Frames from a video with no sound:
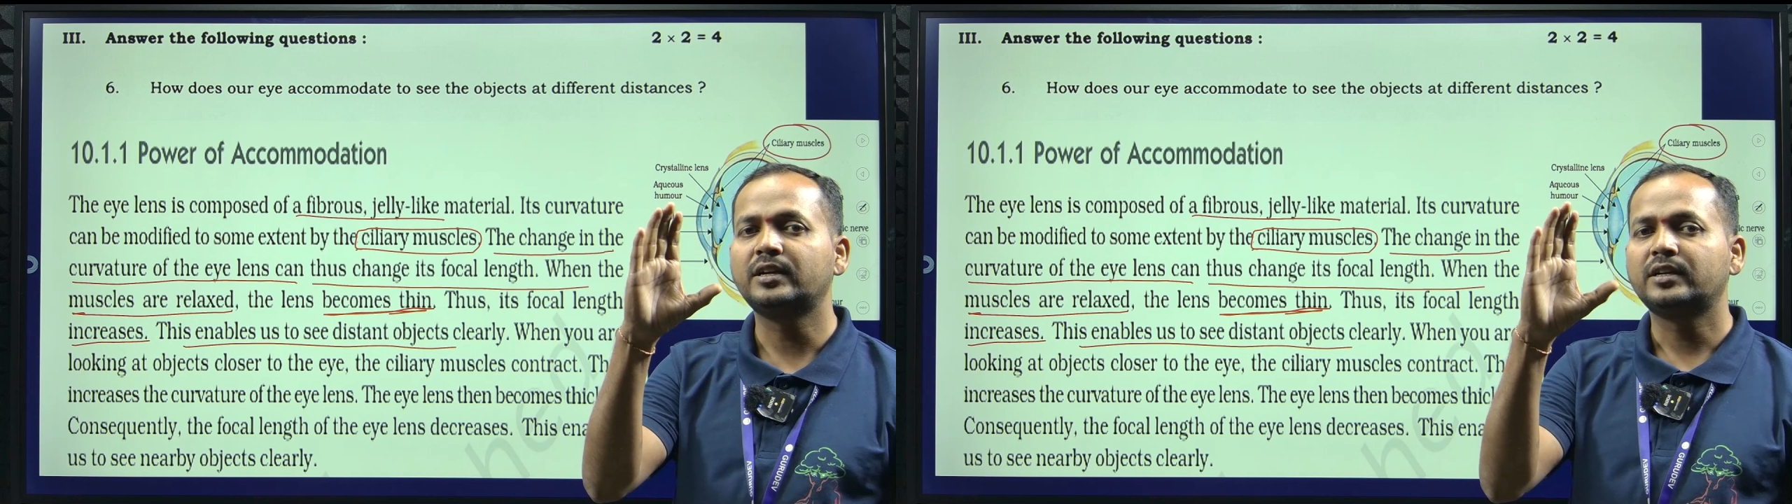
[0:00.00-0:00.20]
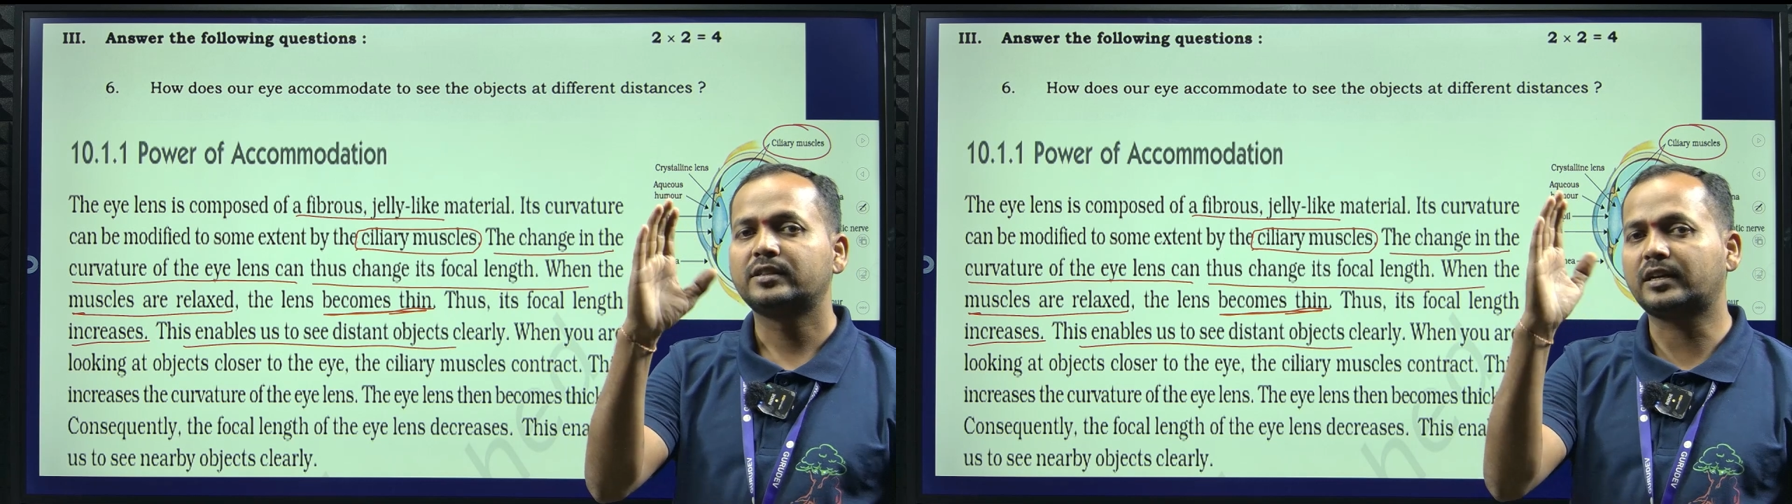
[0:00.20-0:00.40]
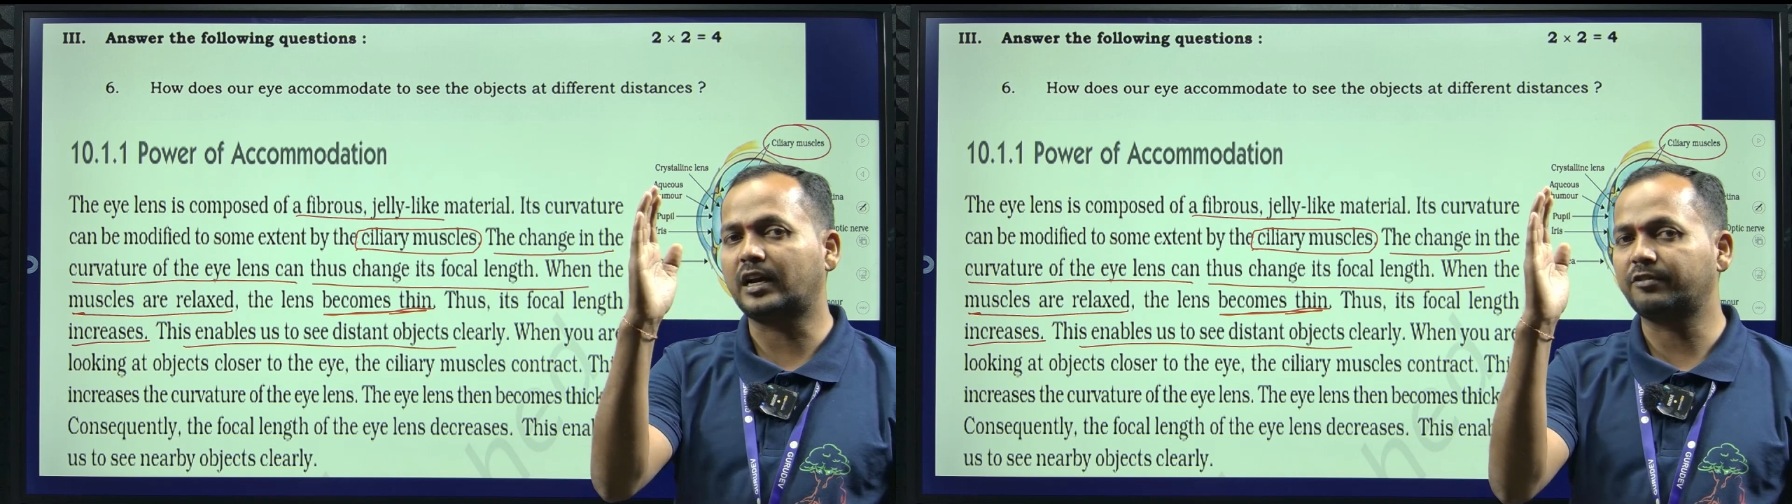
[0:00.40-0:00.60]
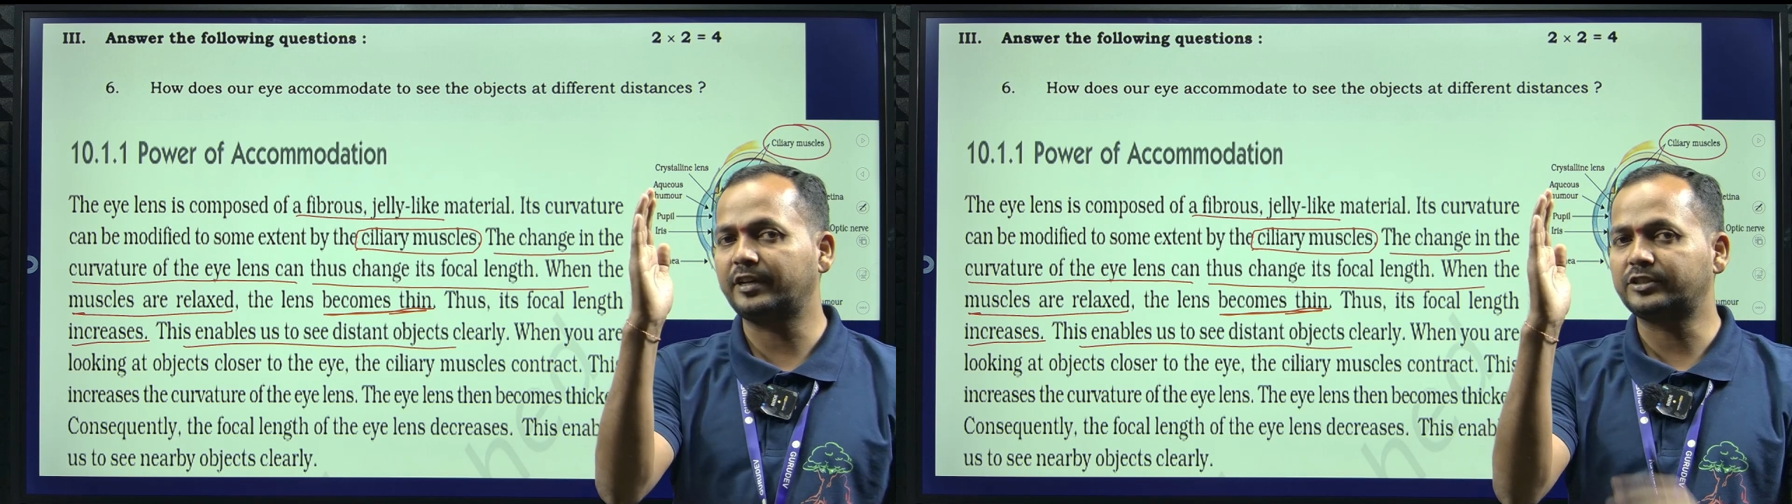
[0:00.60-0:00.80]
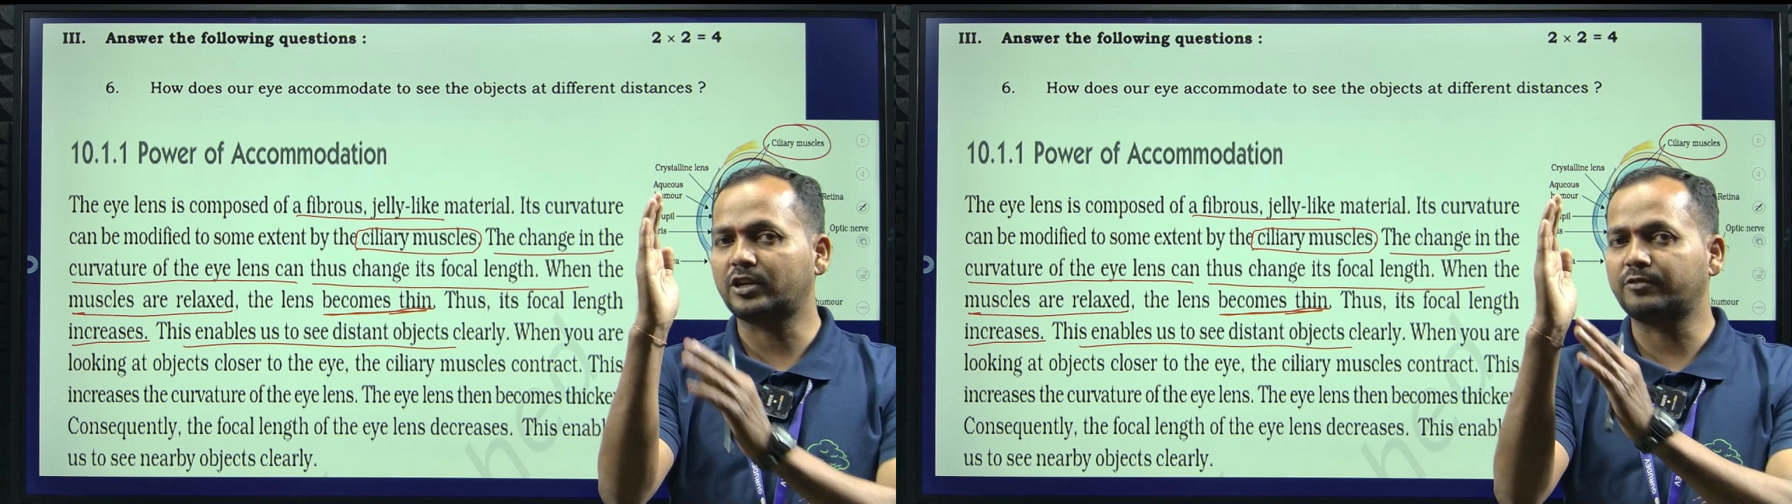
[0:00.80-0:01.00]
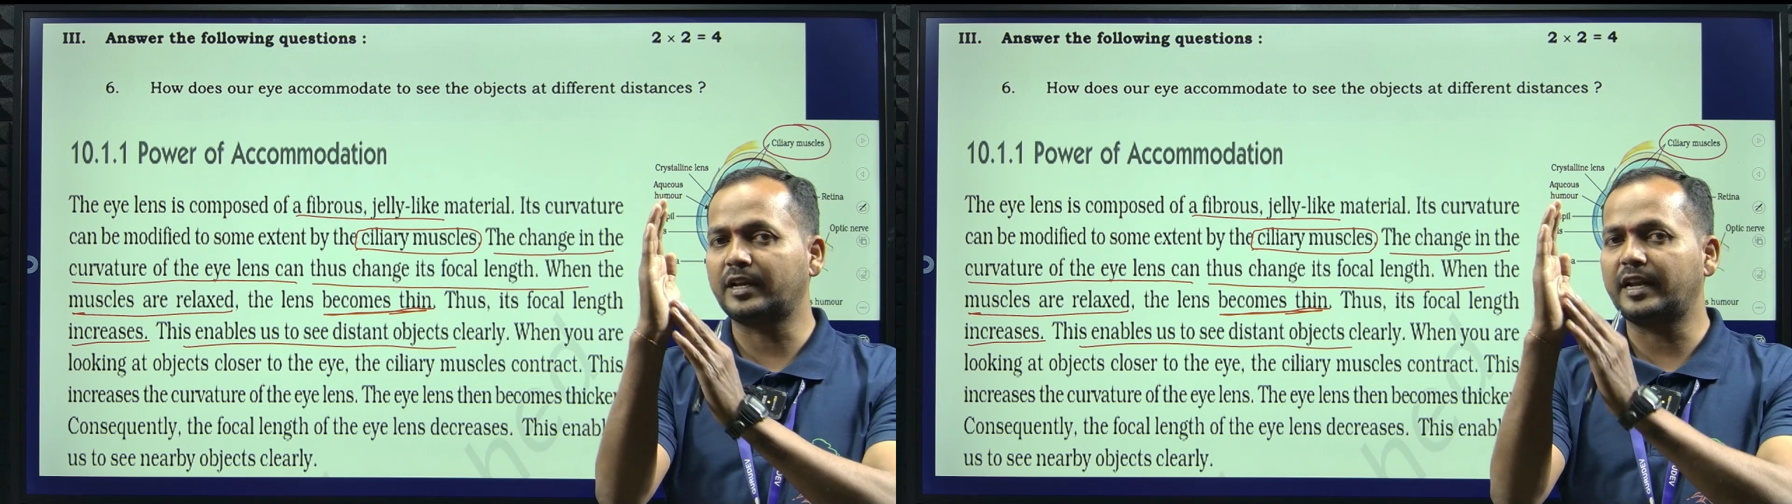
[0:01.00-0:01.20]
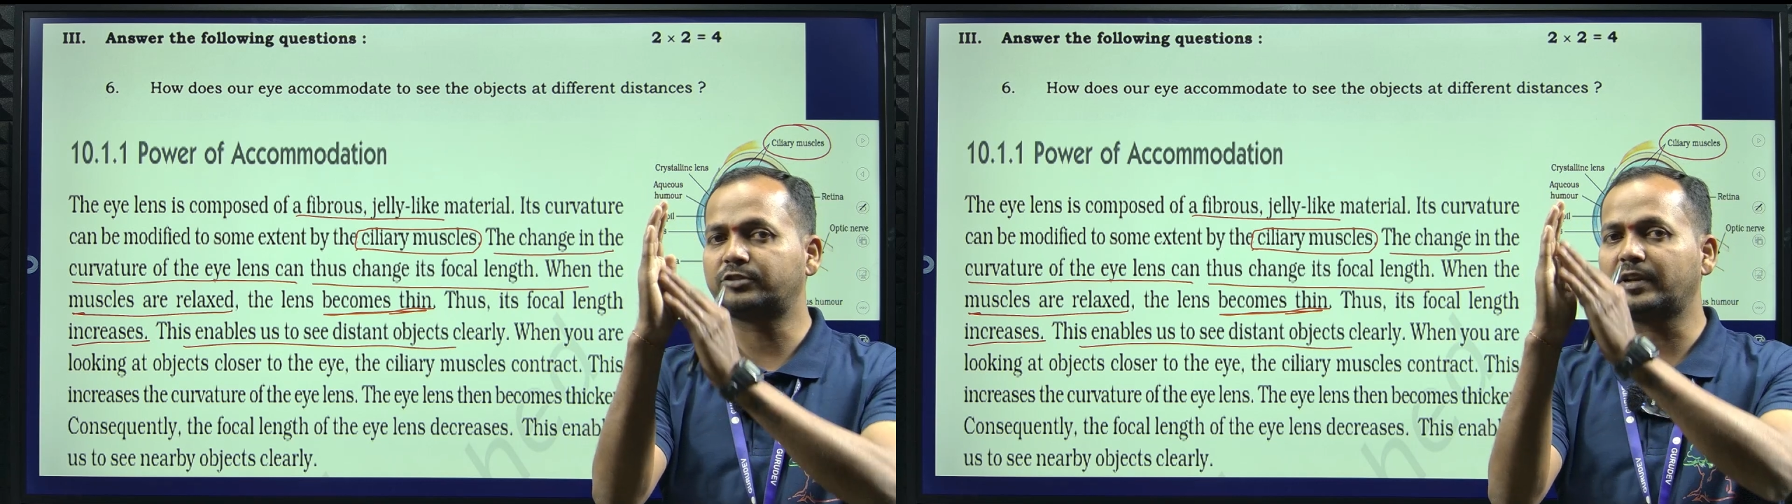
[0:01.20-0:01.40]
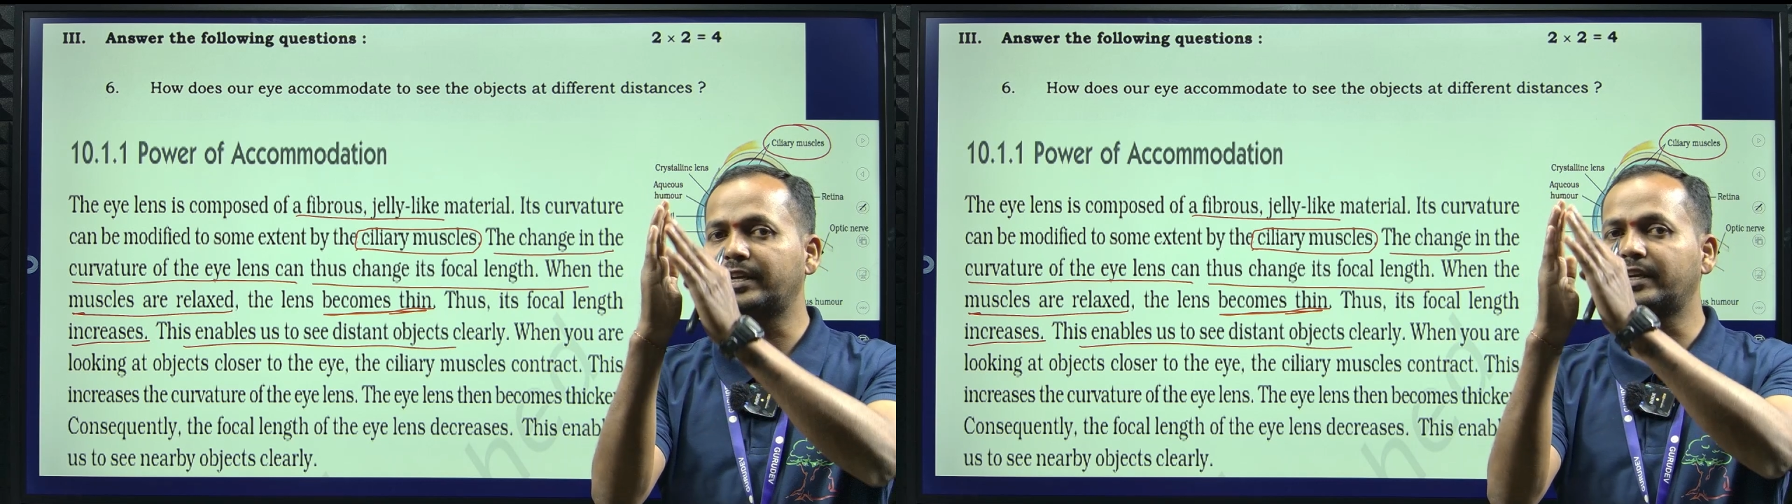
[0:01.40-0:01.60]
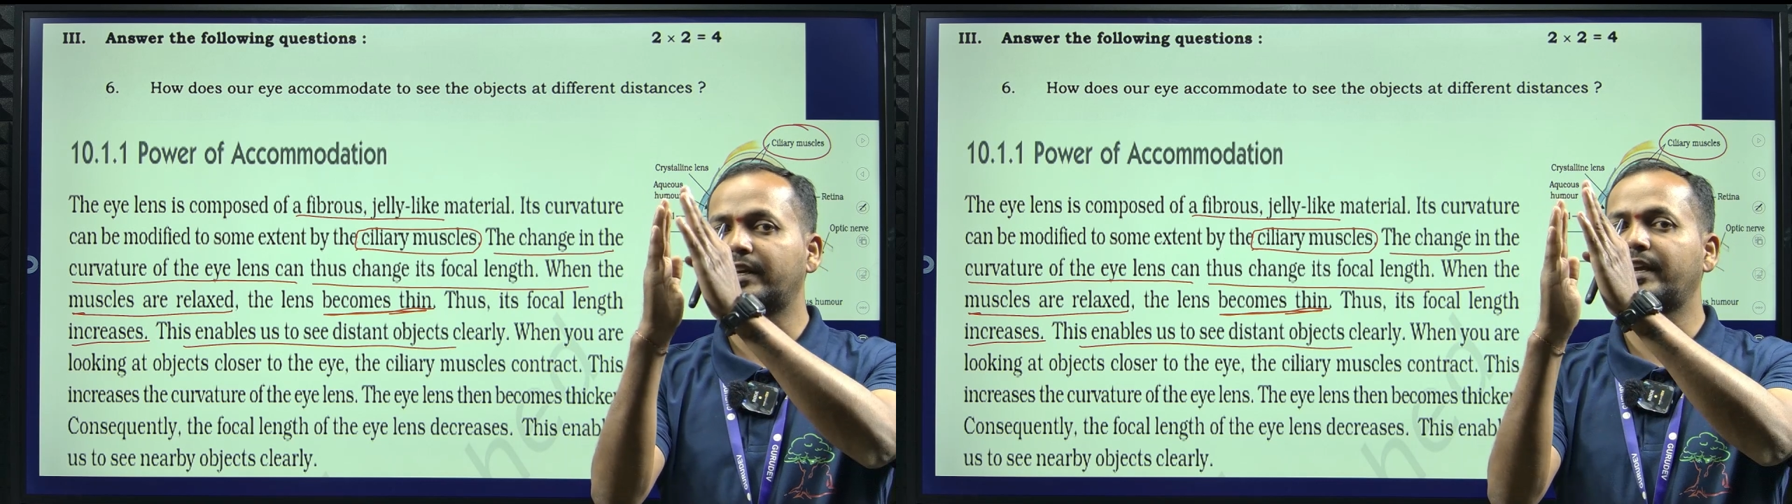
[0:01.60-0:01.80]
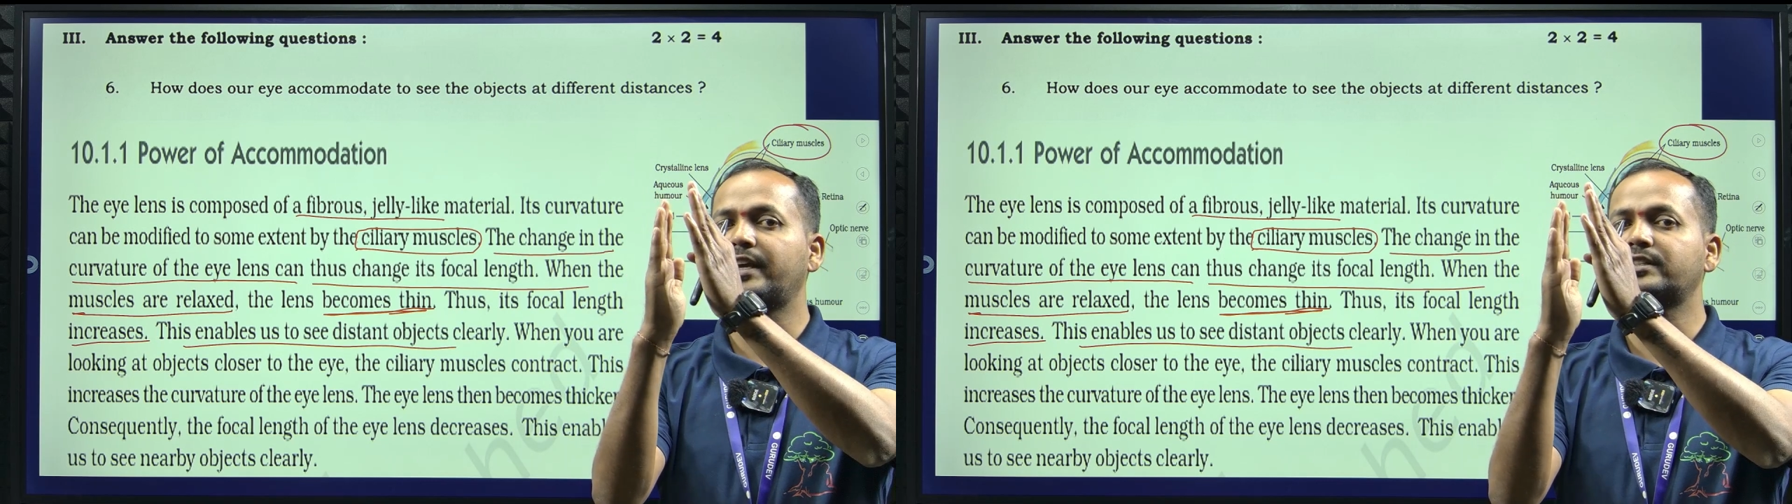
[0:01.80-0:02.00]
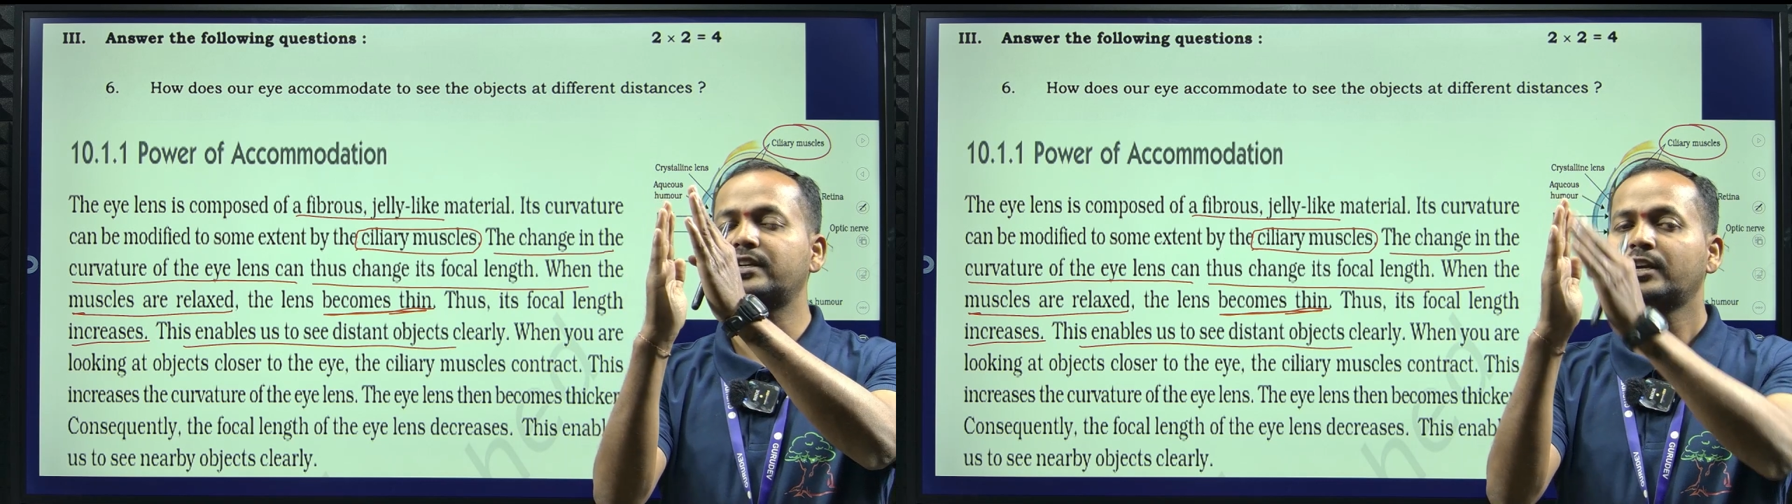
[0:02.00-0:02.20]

the curvature of the lens will increase,